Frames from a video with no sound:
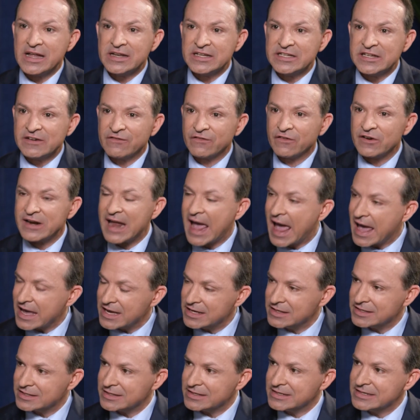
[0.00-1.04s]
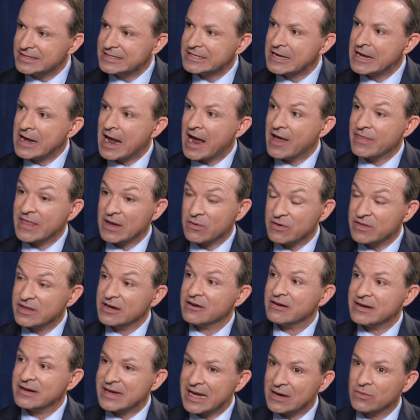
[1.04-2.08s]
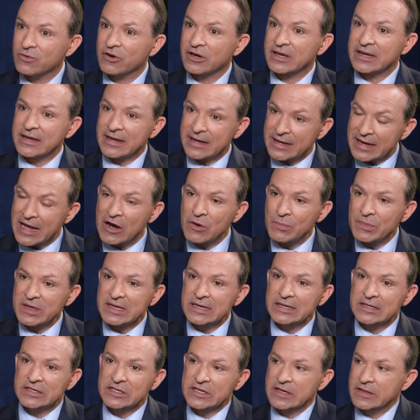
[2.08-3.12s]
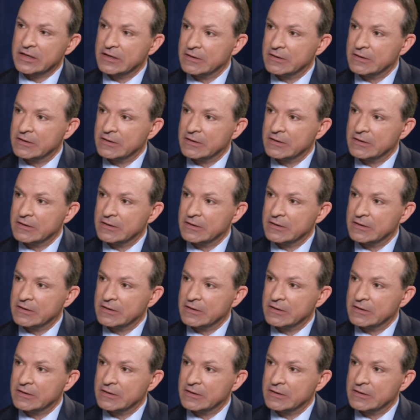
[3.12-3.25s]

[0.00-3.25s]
different ages, and they were there networking and helping each other.